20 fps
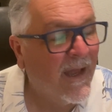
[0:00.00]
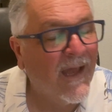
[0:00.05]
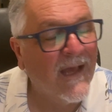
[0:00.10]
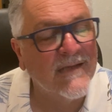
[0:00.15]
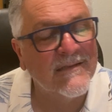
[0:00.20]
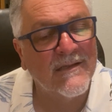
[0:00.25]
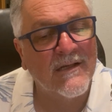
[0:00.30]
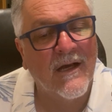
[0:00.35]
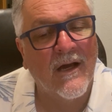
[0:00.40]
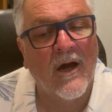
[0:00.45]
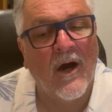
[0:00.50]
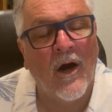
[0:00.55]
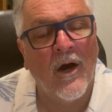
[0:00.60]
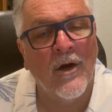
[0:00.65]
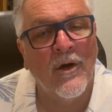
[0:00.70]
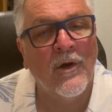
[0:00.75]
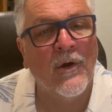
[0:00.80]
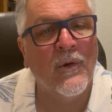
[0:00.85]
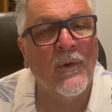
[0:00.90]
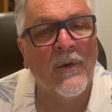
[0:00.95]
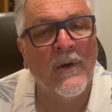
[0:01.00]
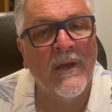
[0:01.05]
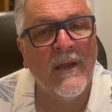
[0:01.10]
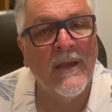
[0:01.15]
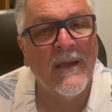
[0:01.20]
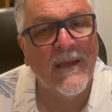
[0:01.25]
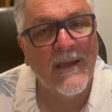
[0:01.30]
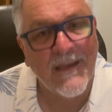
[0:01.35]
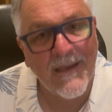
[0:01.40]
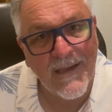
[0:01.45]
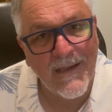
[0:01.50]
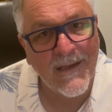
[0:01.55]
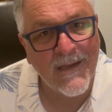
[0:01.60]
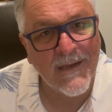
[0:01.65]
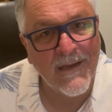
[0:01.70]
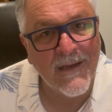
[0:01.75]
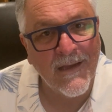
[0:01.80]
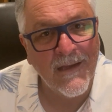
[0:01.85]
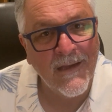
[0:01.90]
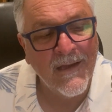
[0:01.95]
as a conquering
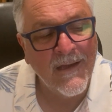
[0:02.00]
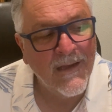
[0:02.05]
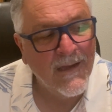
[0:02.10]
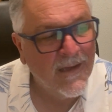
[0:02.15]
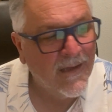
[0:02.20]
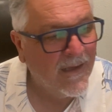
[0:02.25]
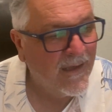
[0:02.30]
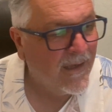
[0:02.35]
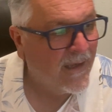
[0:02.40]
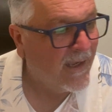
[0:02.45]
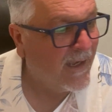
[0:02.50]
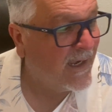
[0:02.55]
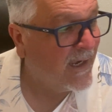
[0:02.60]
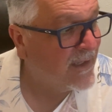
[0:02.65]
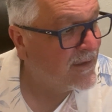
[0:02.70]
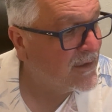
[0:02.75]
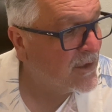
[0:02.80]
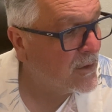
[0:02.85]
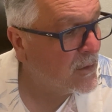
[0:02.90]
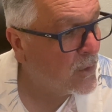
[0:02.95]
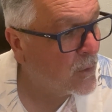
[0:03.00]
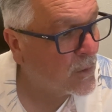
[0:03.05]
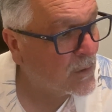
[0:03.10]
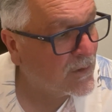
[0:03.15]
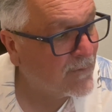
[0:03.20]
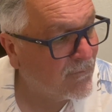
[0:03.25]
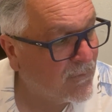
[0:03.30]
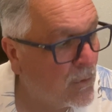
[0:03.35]
king and the Lord of